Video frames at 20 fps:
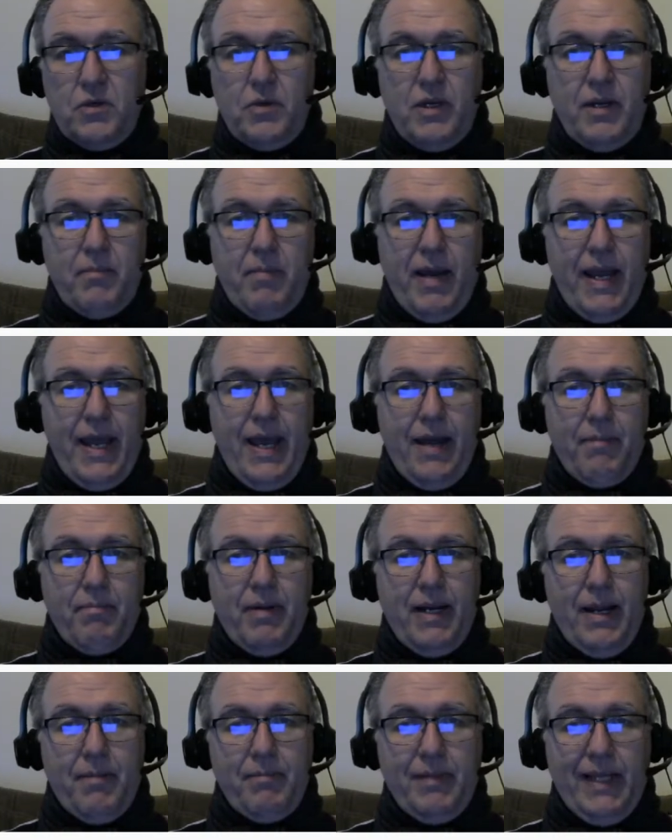Could do it in my
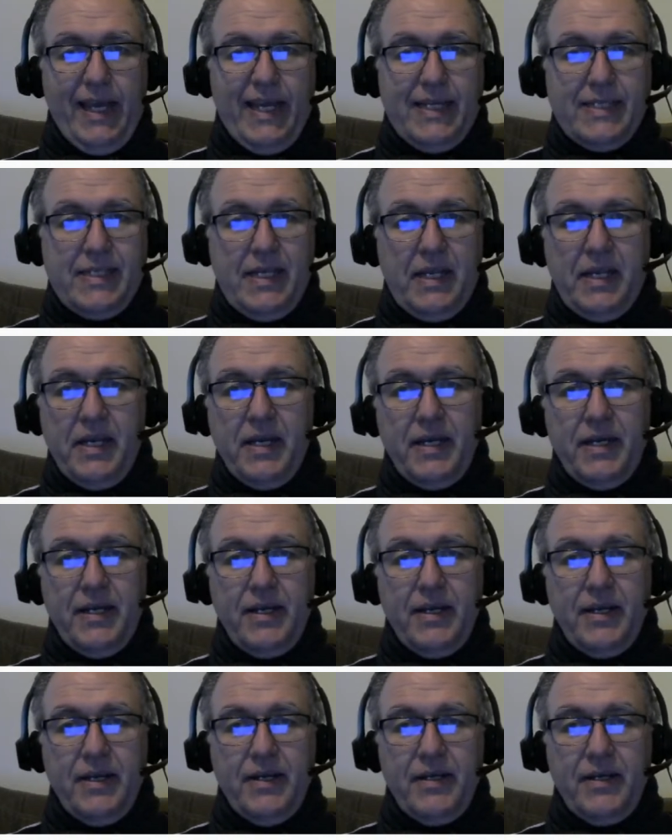head, but I'm lazy.
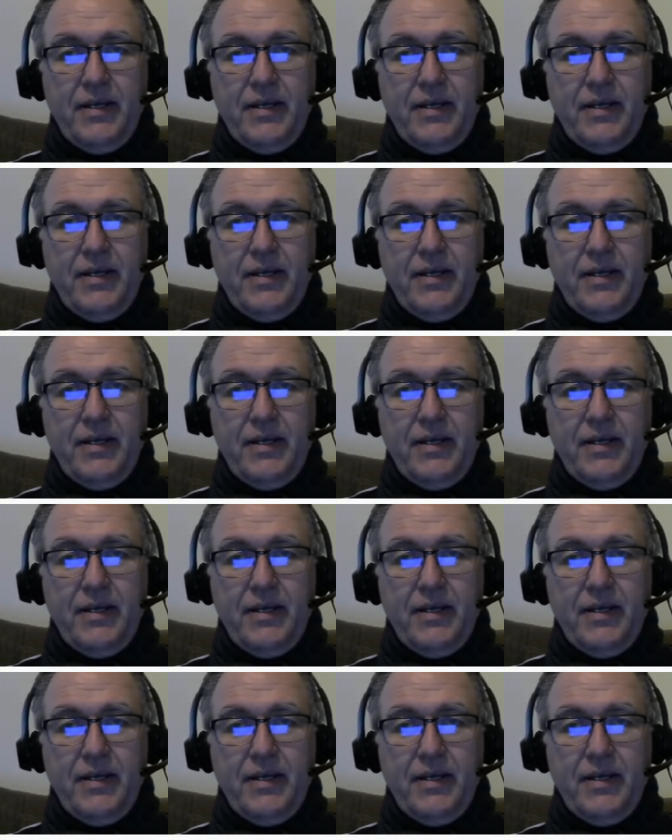